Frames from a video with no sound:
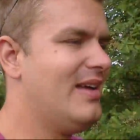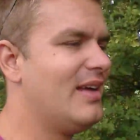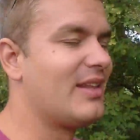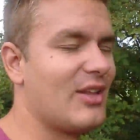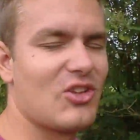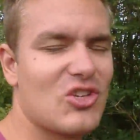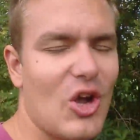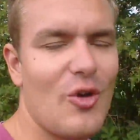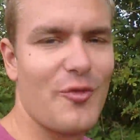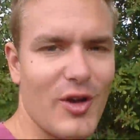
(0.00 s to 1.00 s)
That's
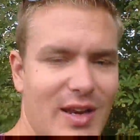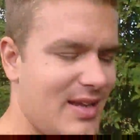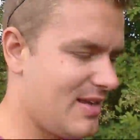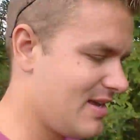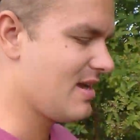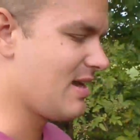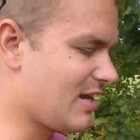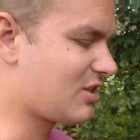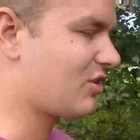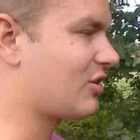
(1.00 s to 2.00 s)
so funny. I
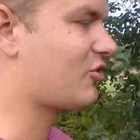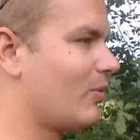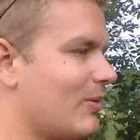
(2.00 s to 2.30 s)
threw a